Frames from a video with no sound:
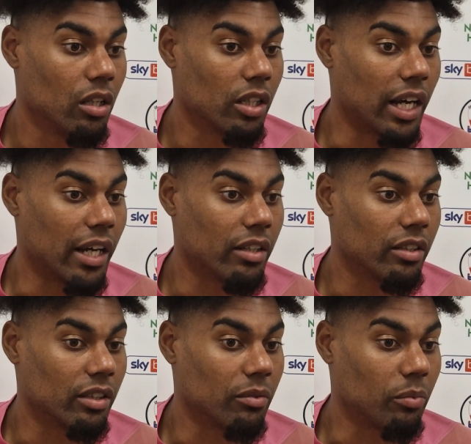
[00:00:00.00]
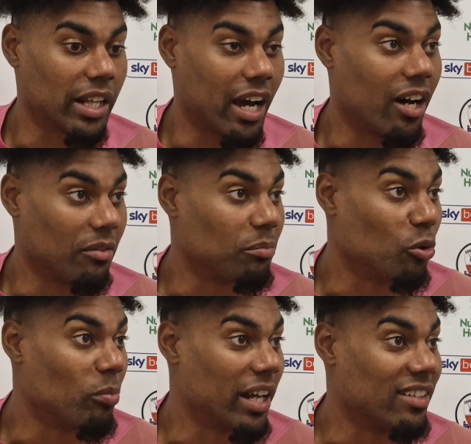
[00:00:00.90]
that they are
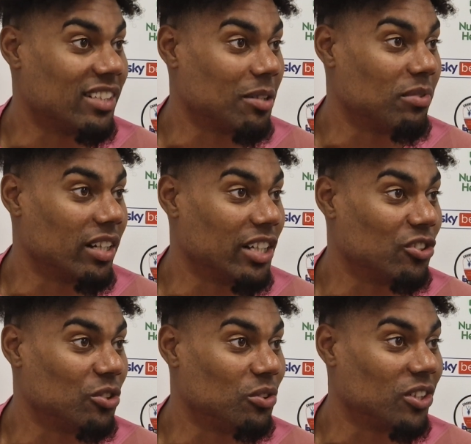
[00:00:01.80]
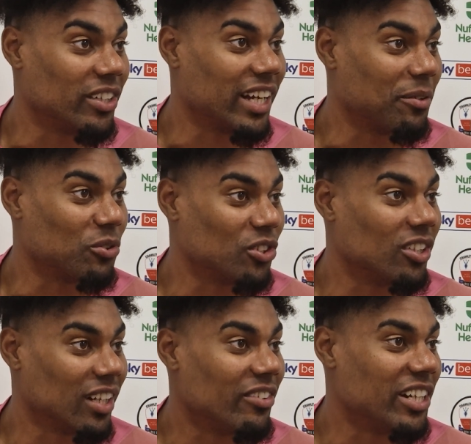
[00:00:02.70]
ball playing teams in League Two. So yeah, it was
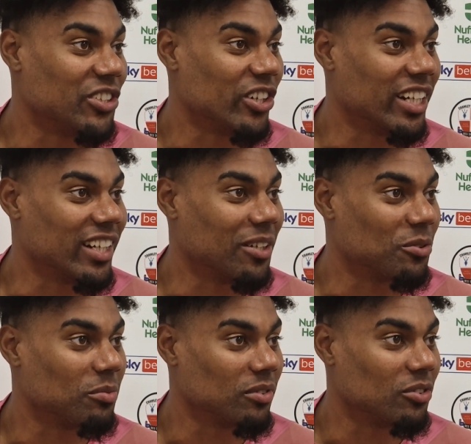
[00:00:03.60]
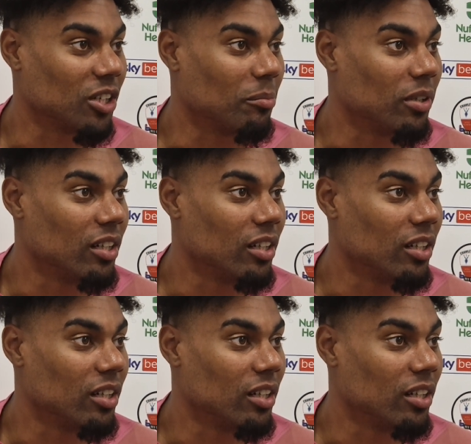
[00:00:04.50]
good. I really enjoyed it. Yeah, it was top.